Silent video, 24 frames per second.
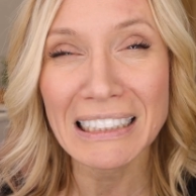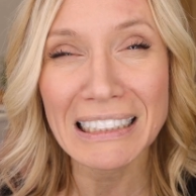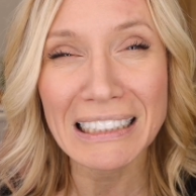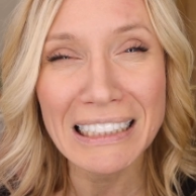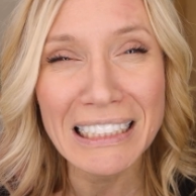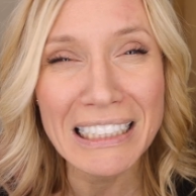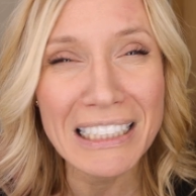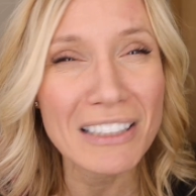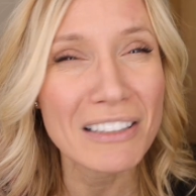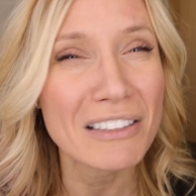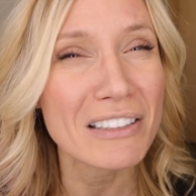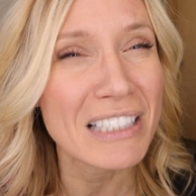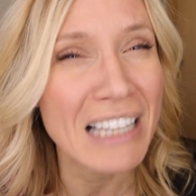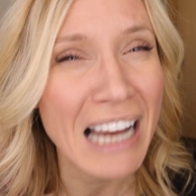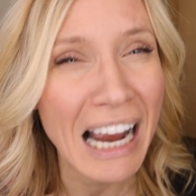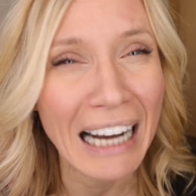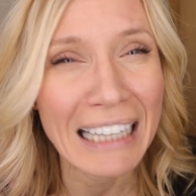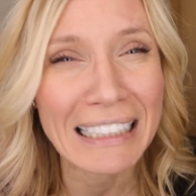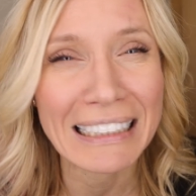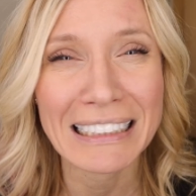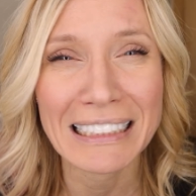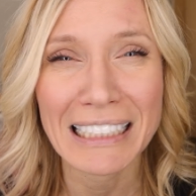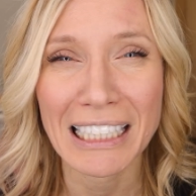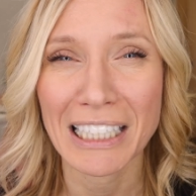little
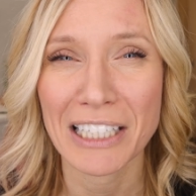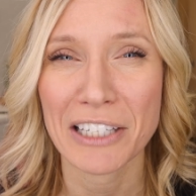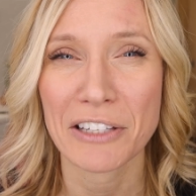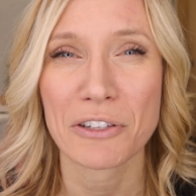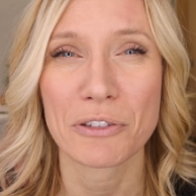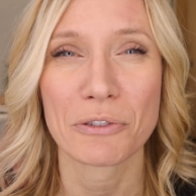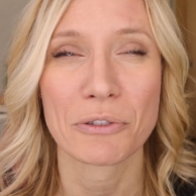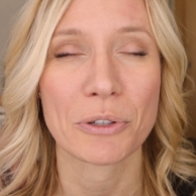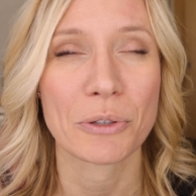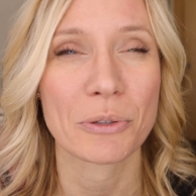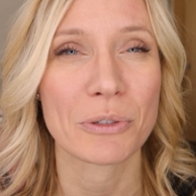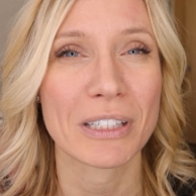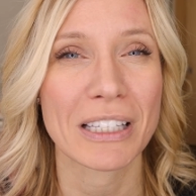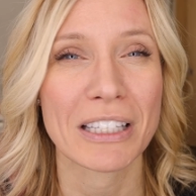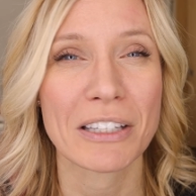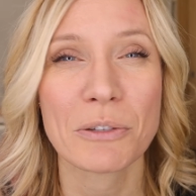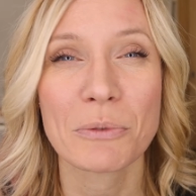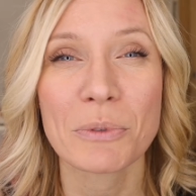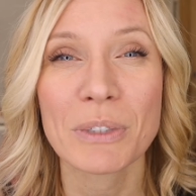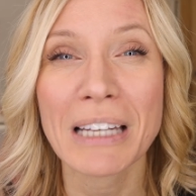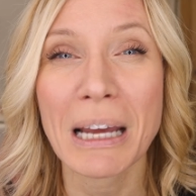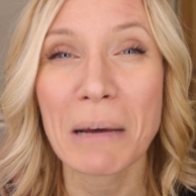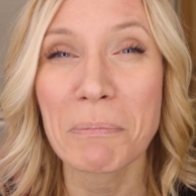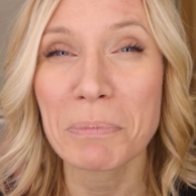tiny screws, and
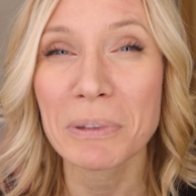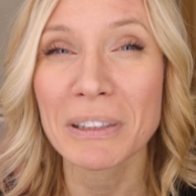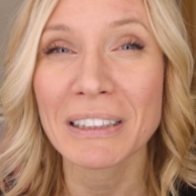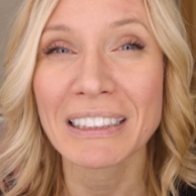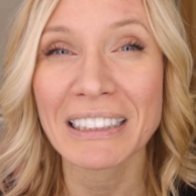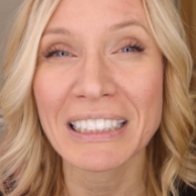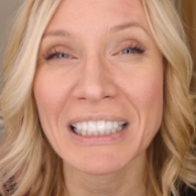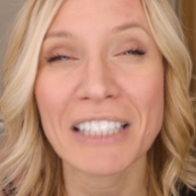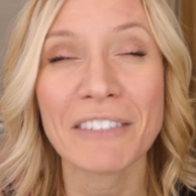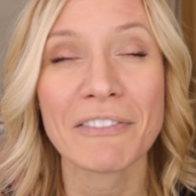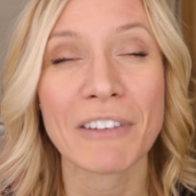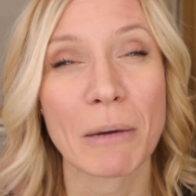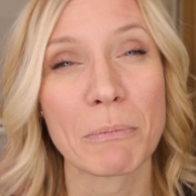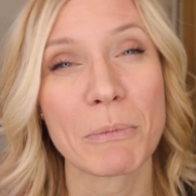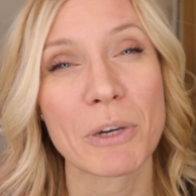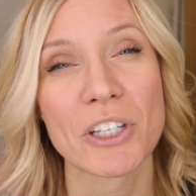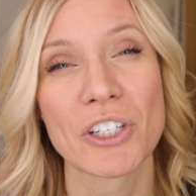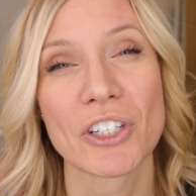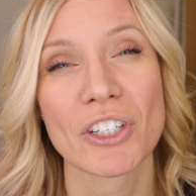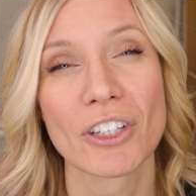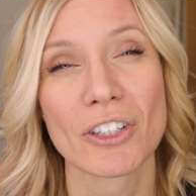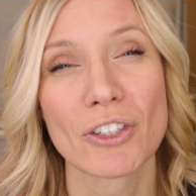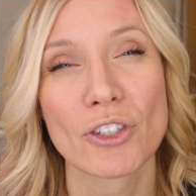you would not believe how much